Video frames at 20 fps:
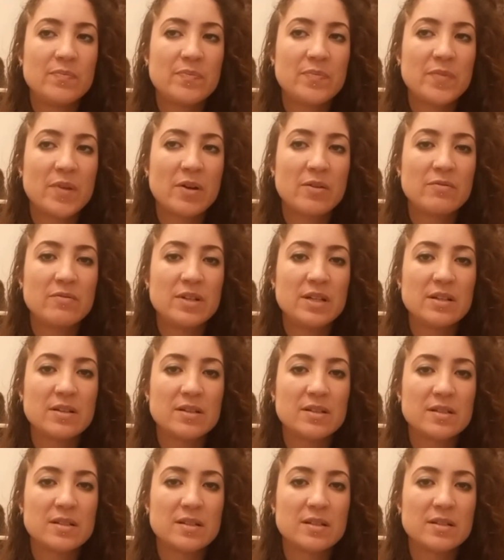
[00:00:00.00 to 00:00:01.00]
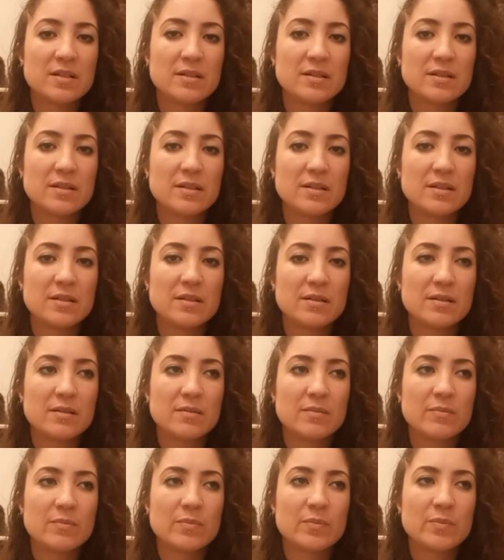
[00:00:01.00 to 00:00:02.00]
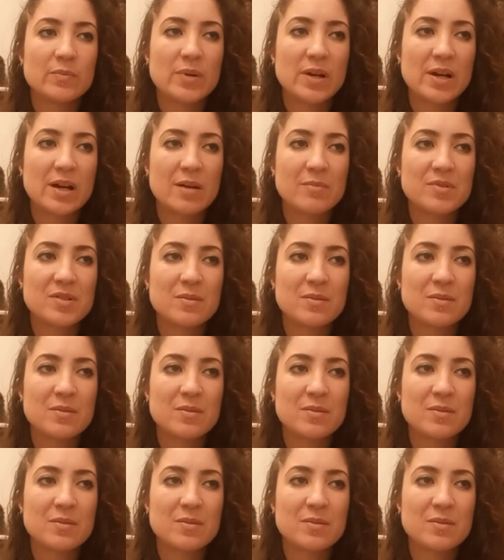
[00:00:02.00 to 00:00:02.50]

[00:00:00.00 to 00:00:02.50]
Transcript: I realised that perhaps